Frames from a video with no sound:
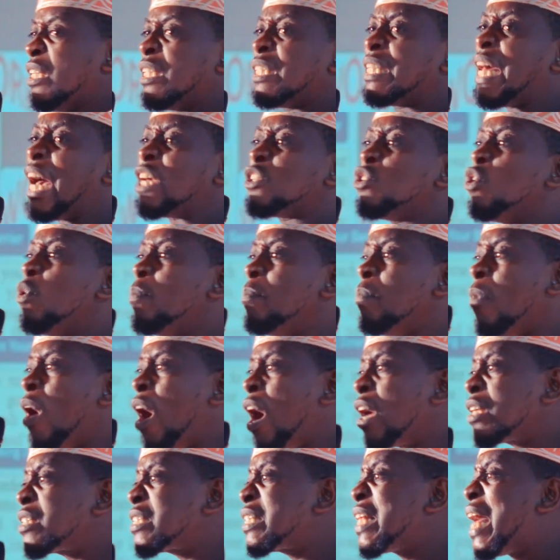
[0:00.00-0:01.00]
That you
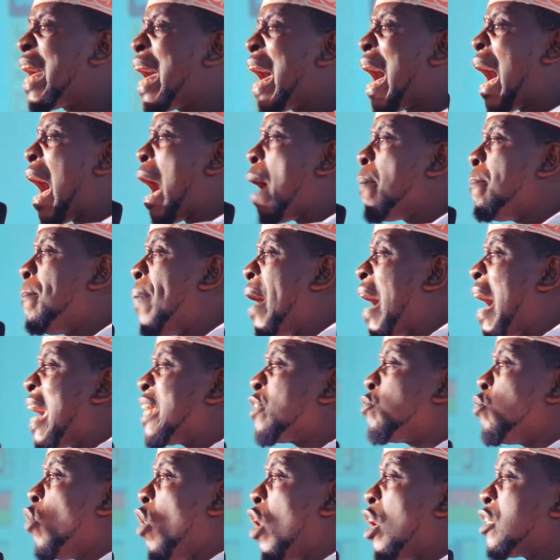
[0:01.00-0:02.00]
must
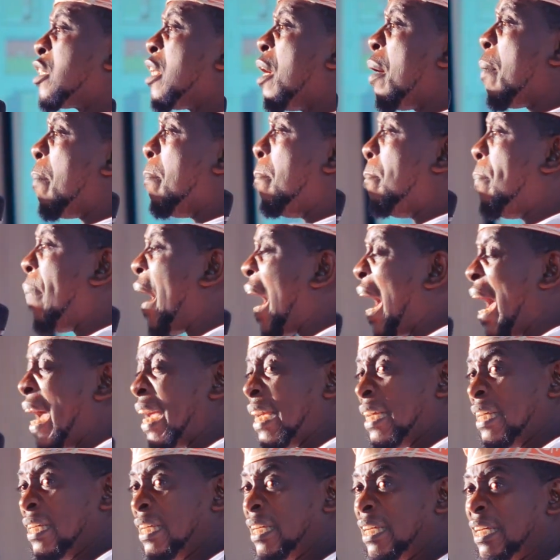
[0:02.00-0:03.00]
abide what? By.
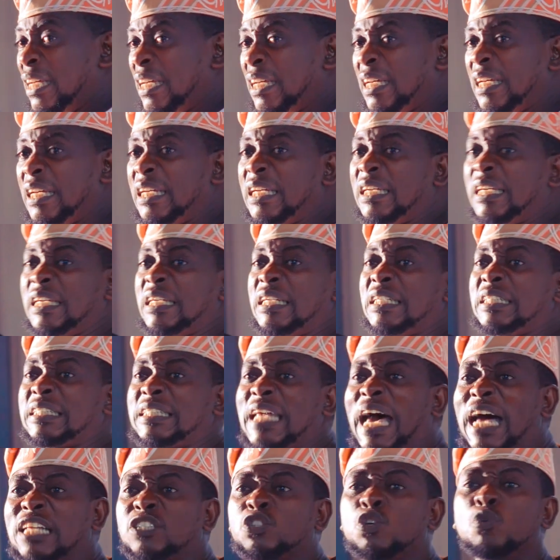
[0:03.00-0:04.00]

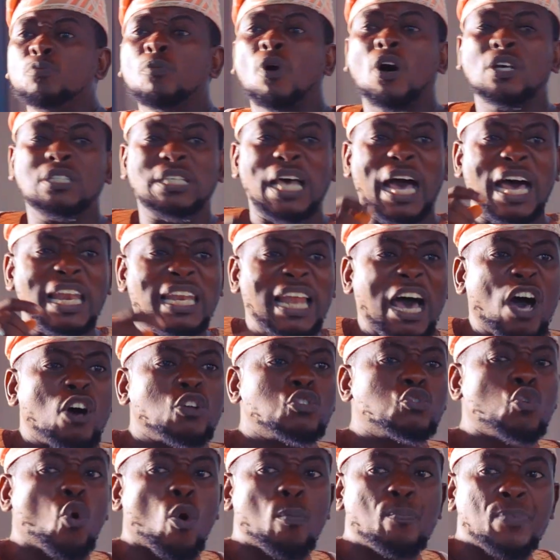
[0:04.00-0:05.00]
That you must allow
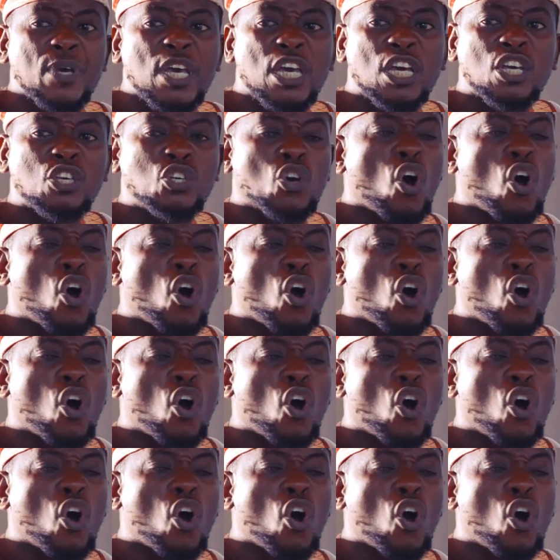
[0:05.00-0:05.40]
to be